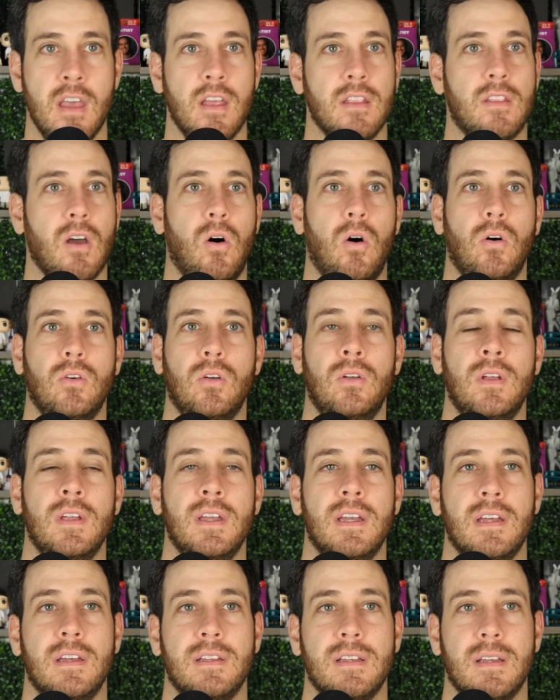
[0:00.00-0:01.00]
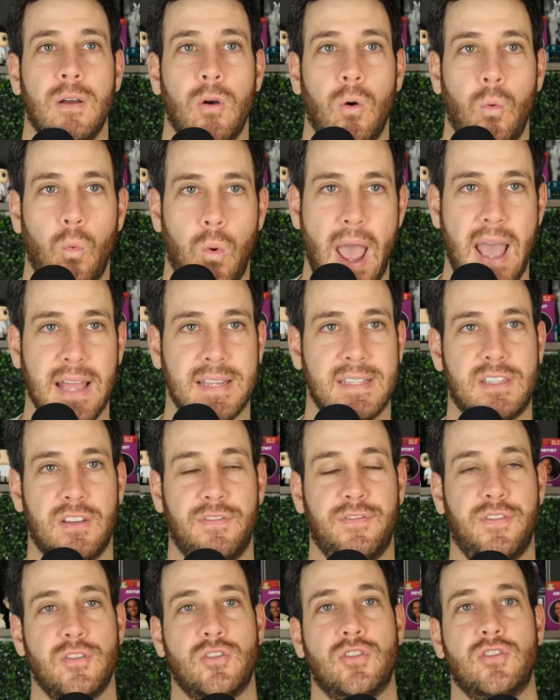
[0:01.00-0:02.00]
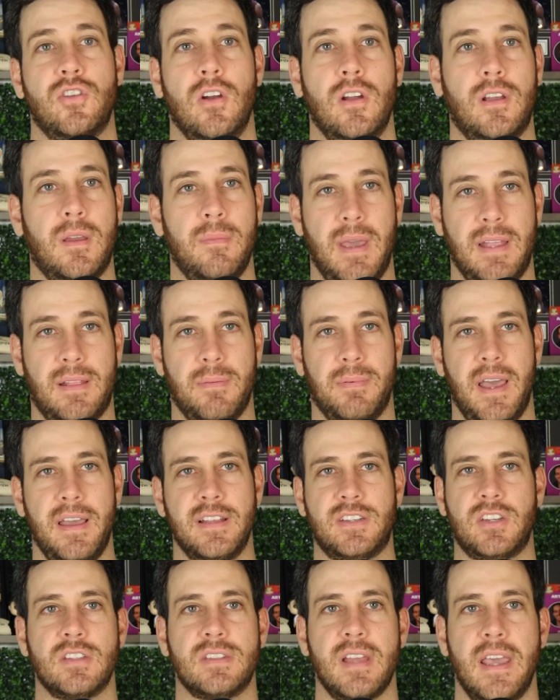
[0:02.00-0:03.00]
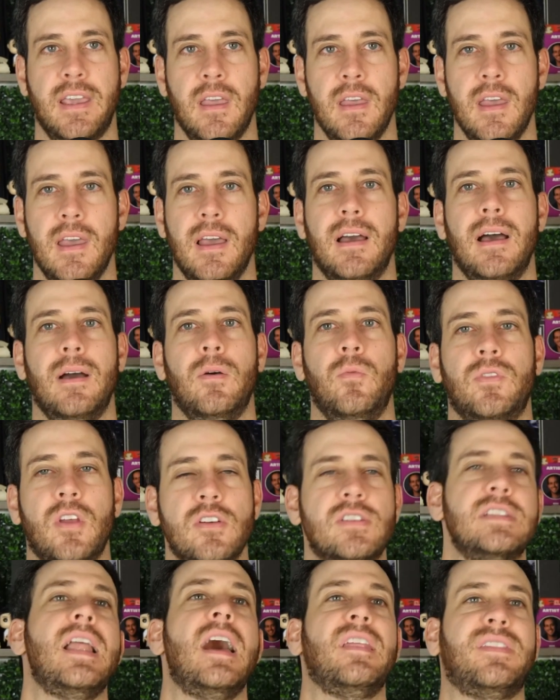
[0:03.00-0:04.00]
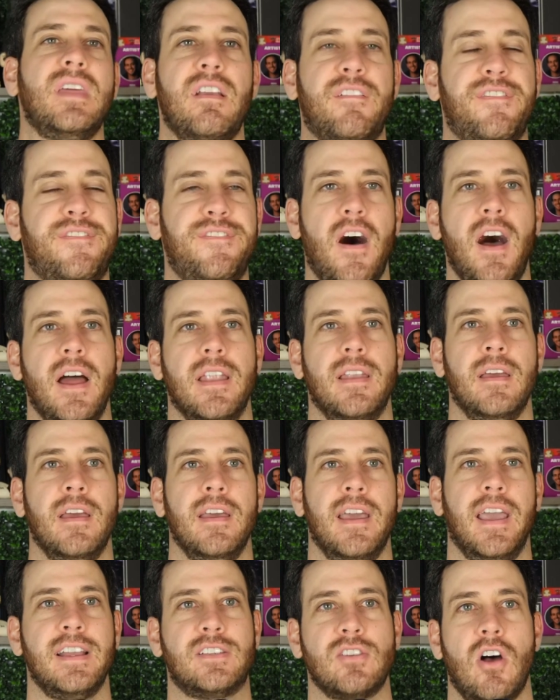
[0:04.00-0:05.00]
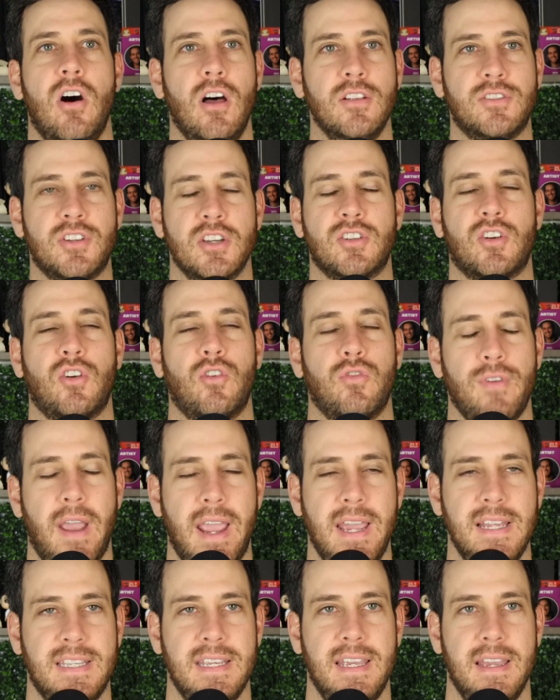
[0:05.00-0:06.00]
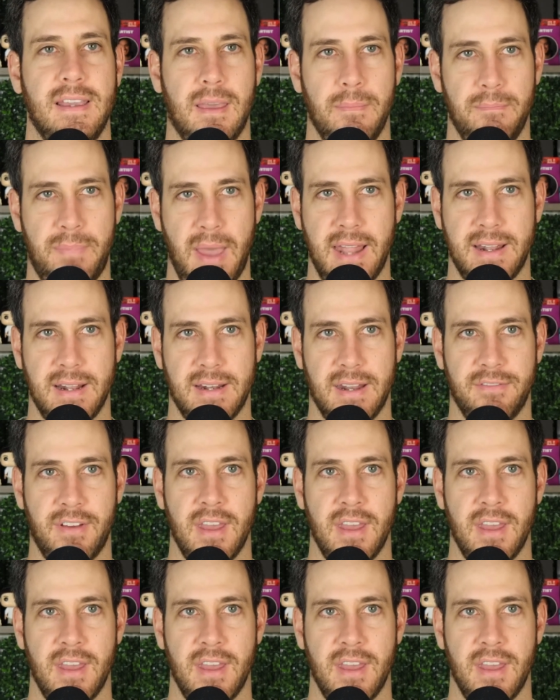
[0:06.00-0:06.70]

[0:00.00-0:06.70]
The whole West for sure can make the playoffs. It's just like there's nothing fun. It's all just crazy and competitive.